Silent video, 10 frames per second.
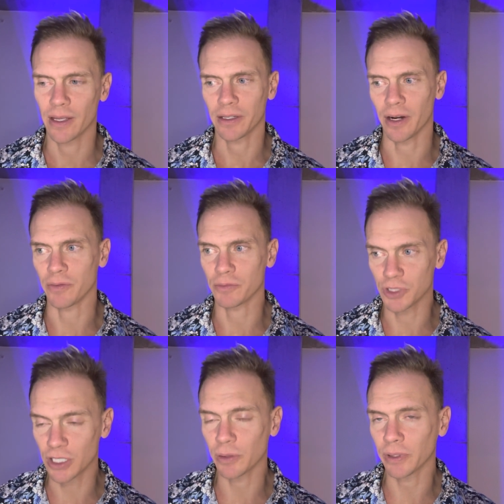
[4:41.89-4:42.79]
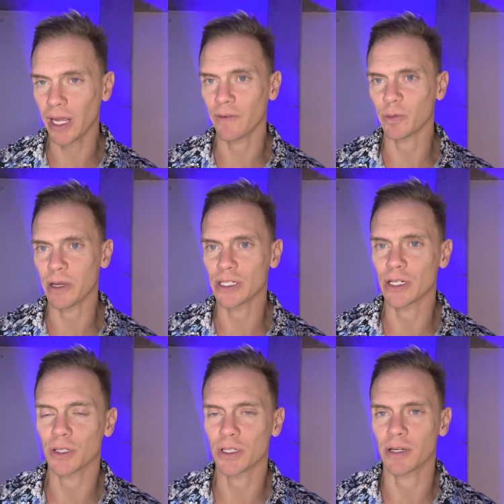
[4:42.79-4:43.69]
you know, genuinely have your best
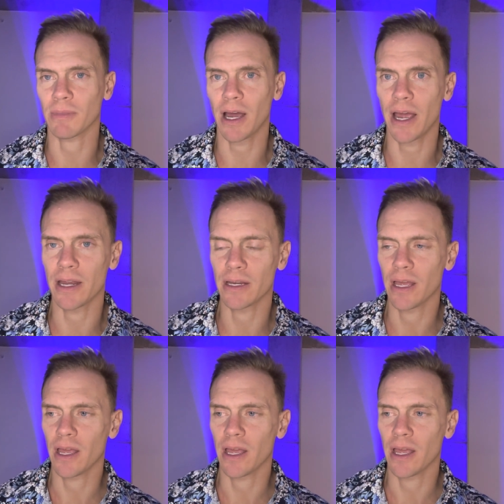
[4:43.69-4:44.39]
interest in mind